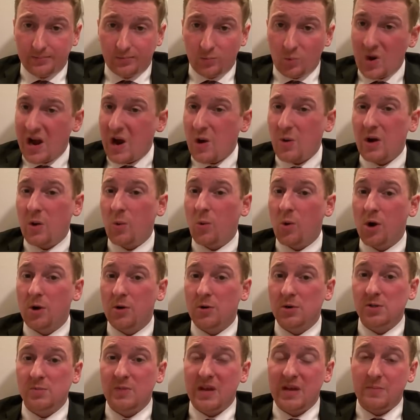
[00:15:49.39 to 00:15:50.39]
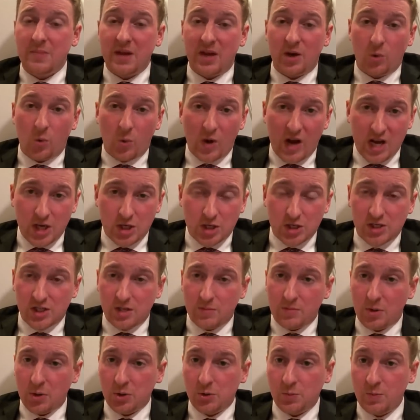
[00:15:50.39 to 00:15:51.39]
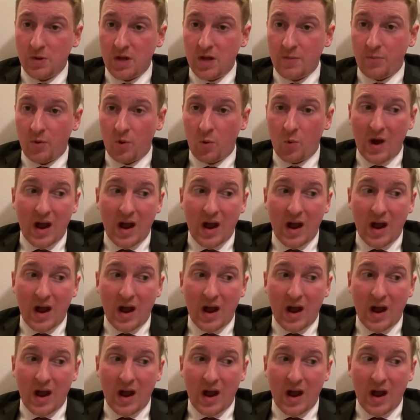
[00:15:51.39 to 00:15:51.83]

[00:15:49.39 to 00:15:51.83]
Huawei workers make better wages than most people.